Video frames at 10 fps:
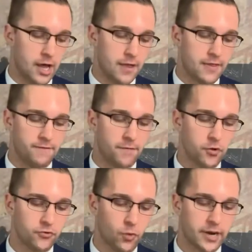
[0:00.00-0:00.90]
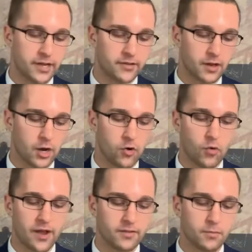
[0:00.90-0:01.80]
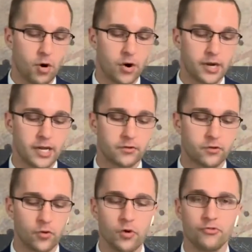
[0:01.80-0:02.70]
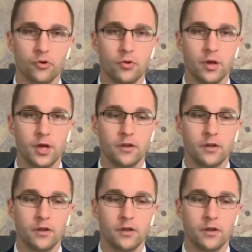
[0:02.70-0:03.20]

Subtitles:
The first one is aggressive marketing is crucial,